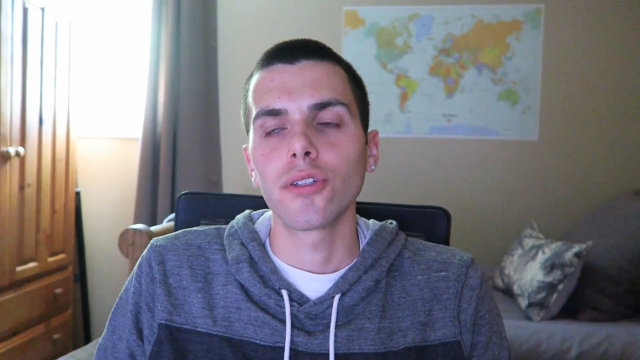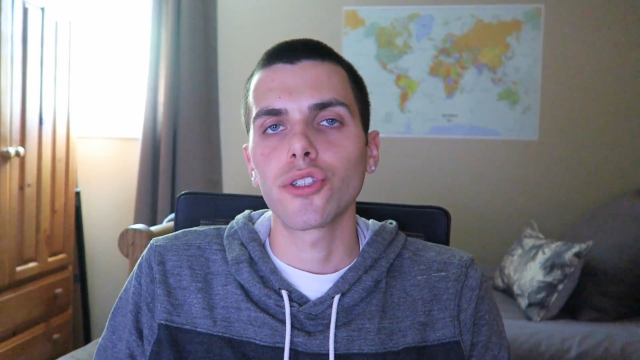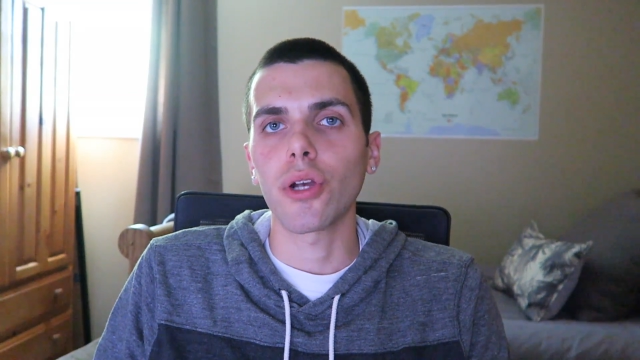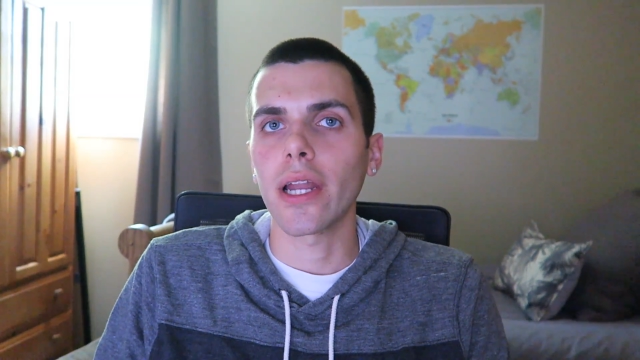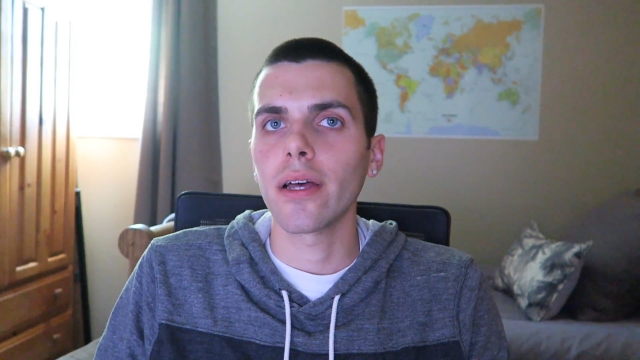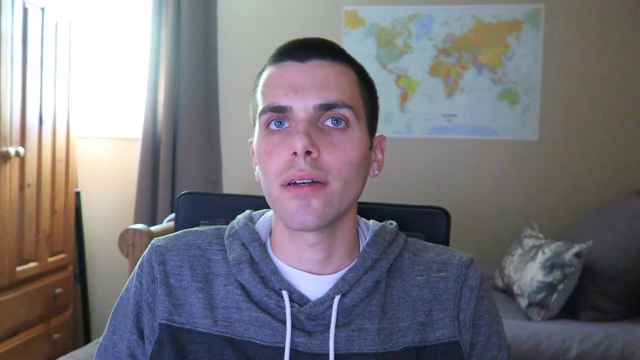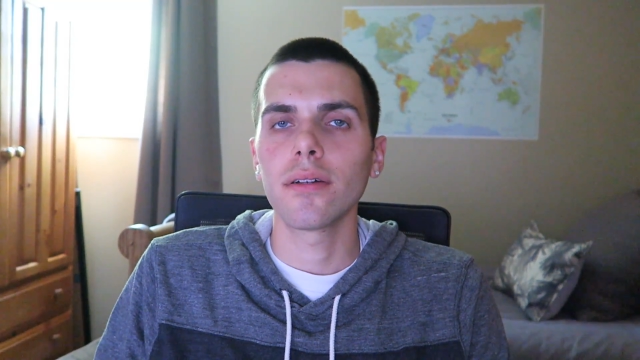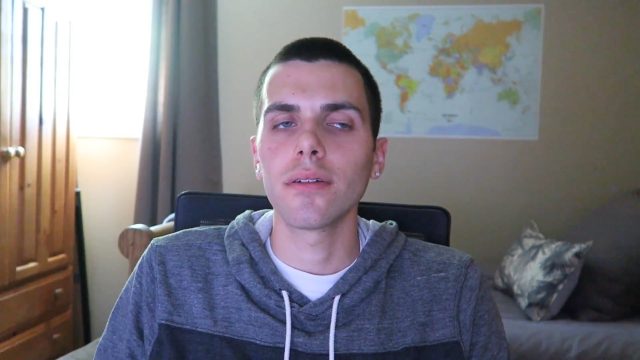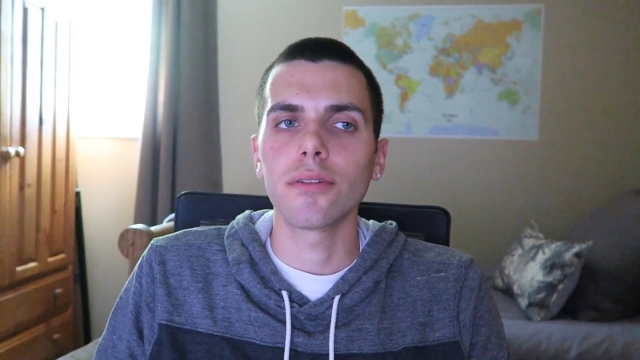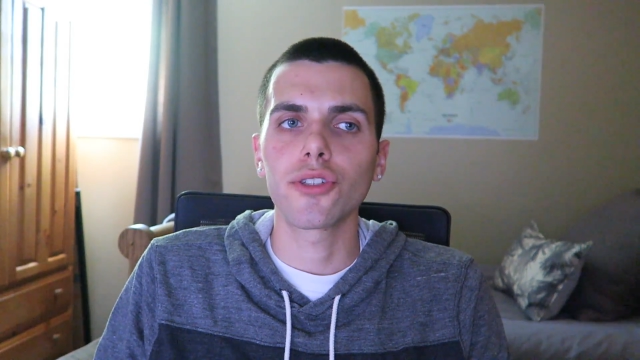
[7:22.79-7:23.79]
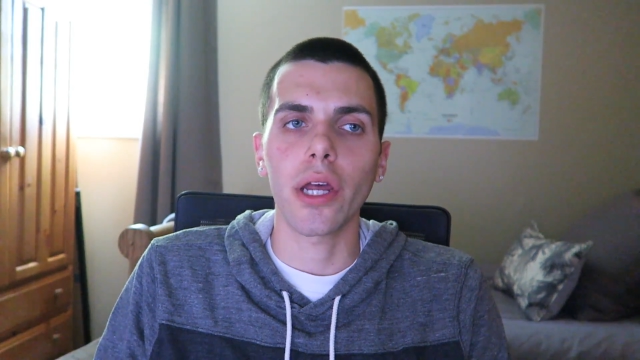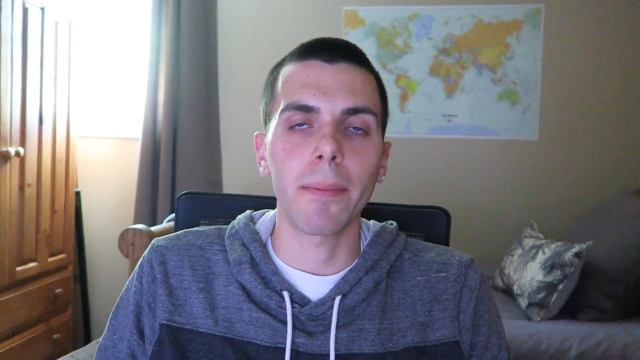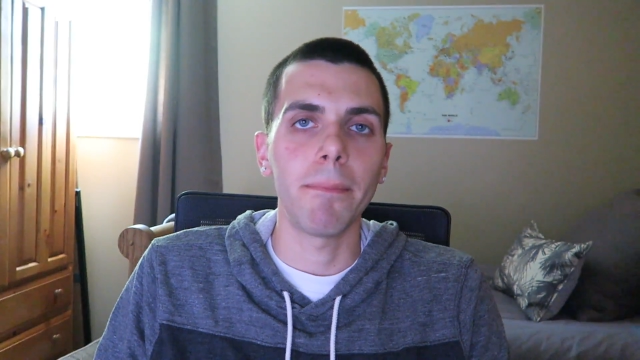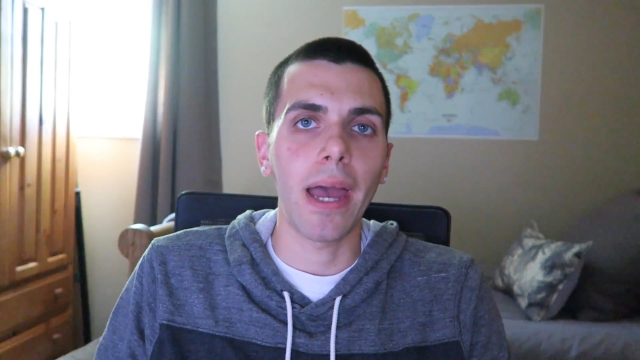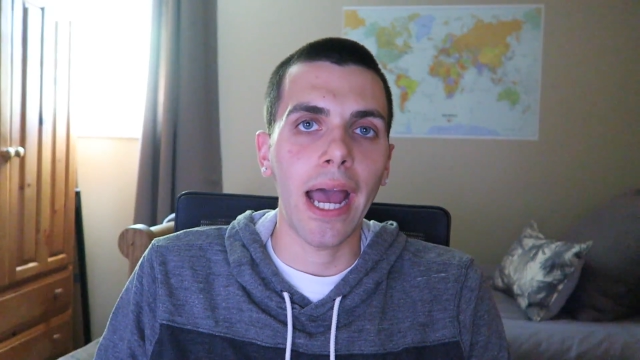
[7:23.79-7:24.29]
Try to
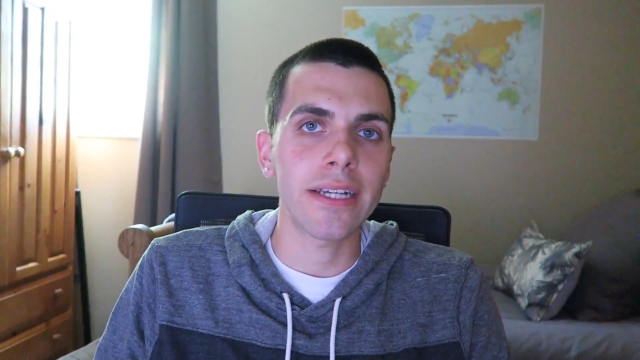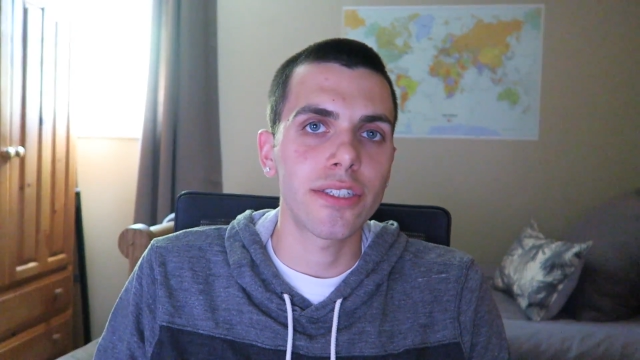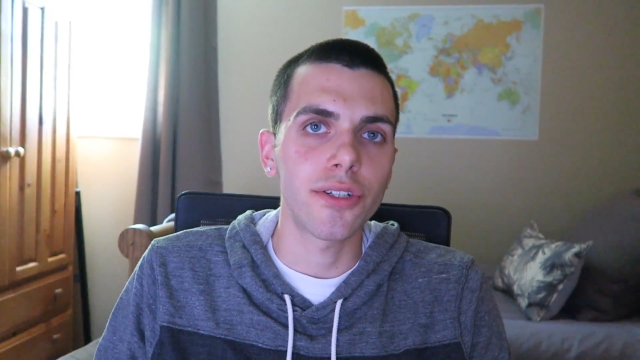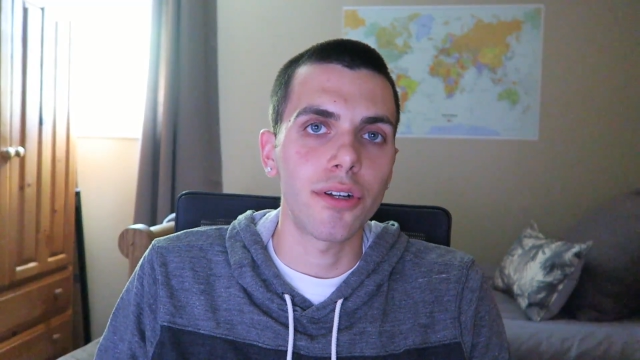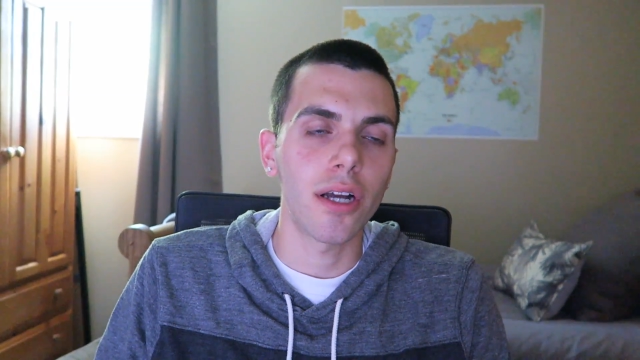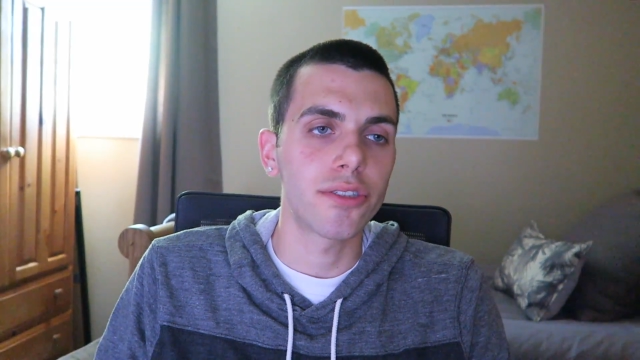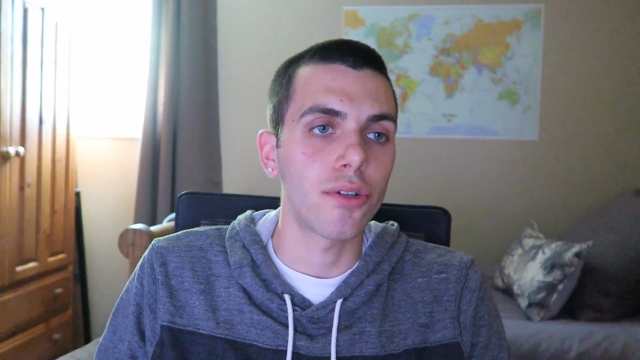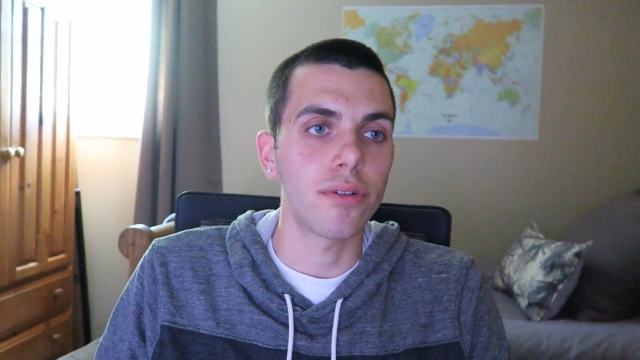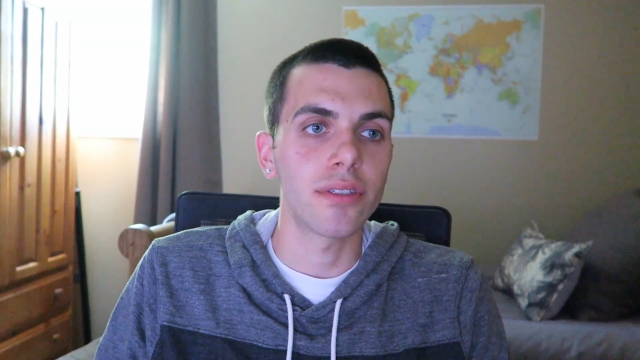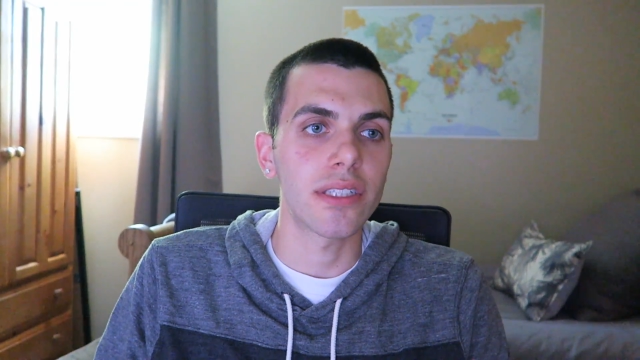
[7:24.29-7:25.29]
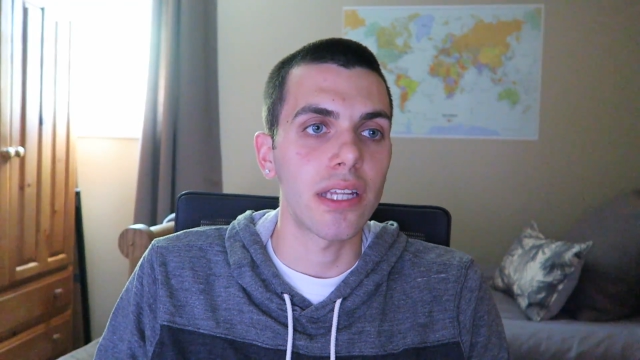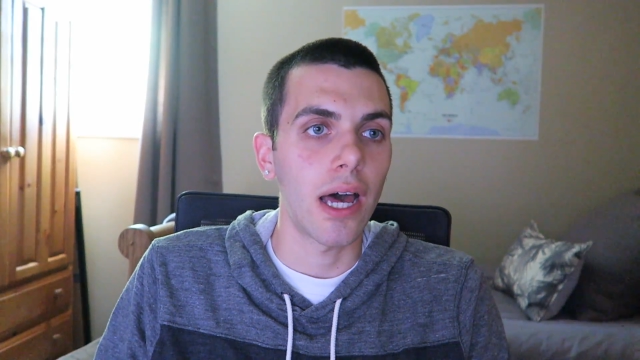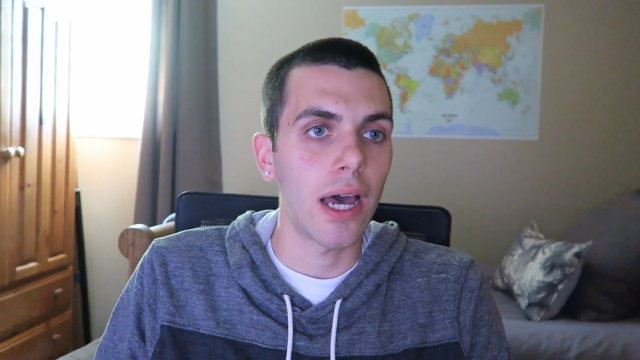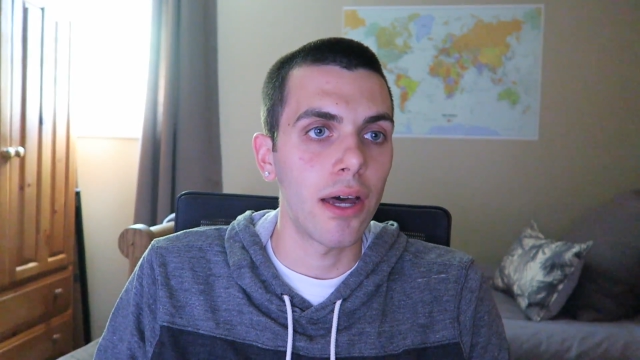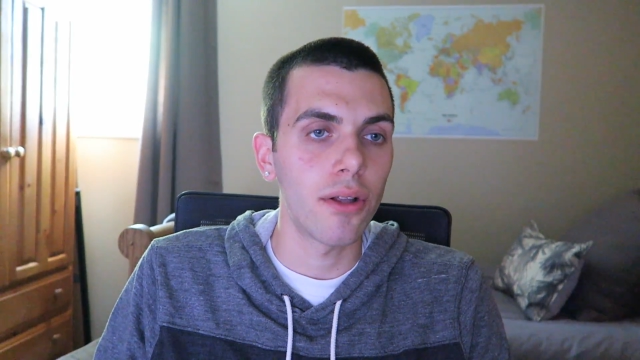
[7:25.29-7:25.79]
master a certain
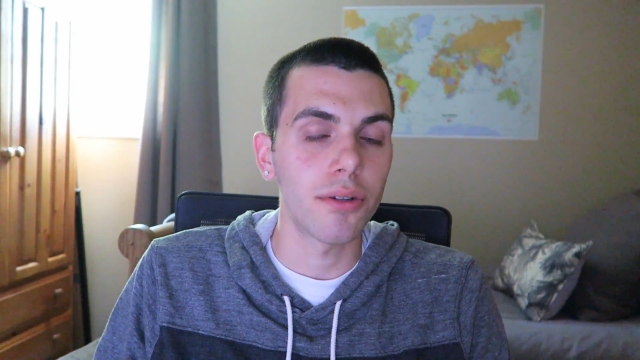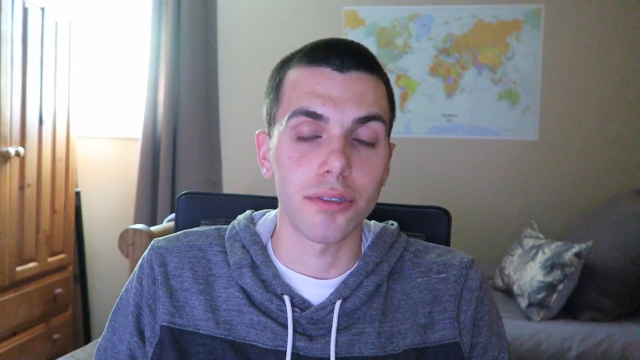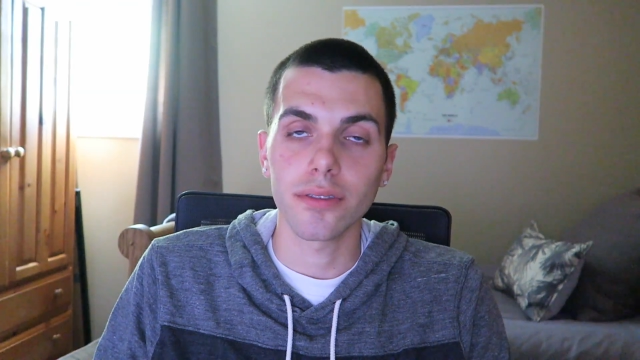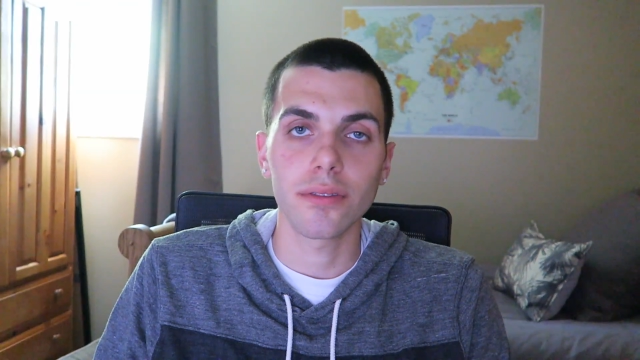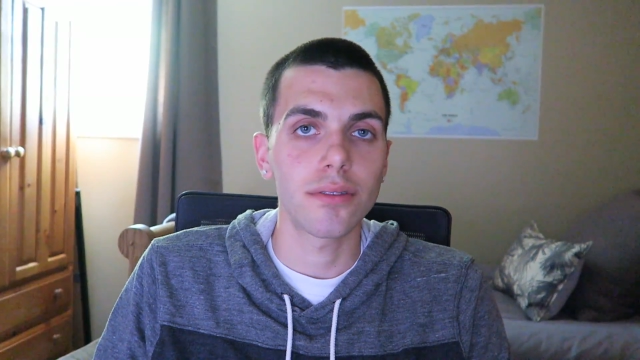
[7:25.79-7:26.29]
style, or